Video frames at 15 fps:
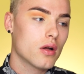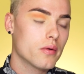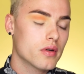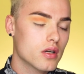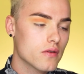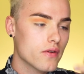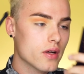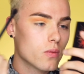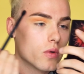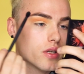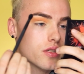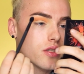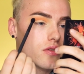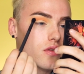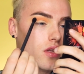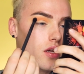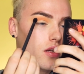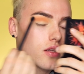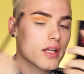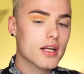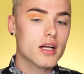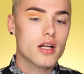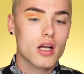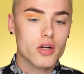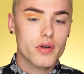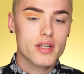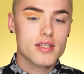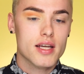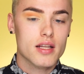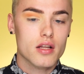I wonder if I want to do that. Like a cut
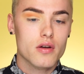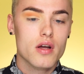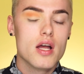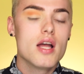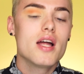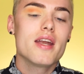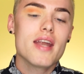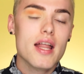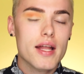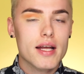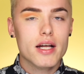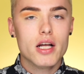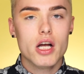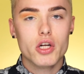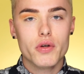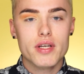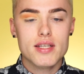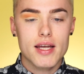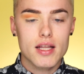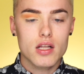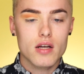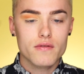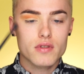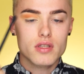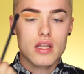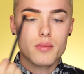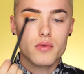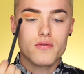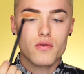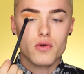crease halo. Not like a cut crease halo, I've done
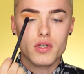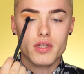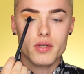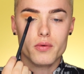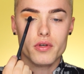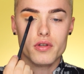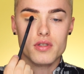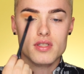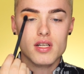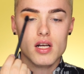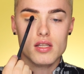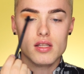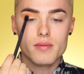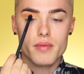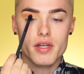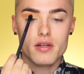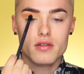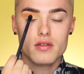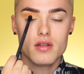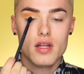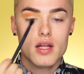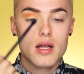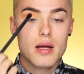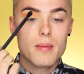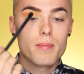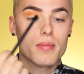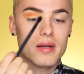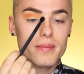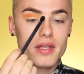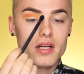that before, like where you just cut through the middle.
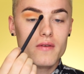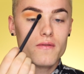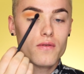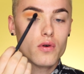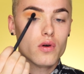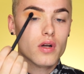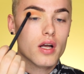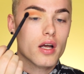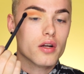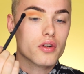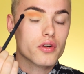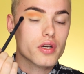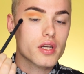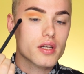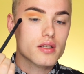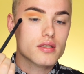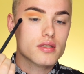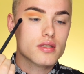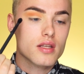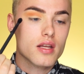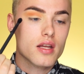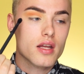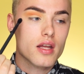But I'm like a full cut crease.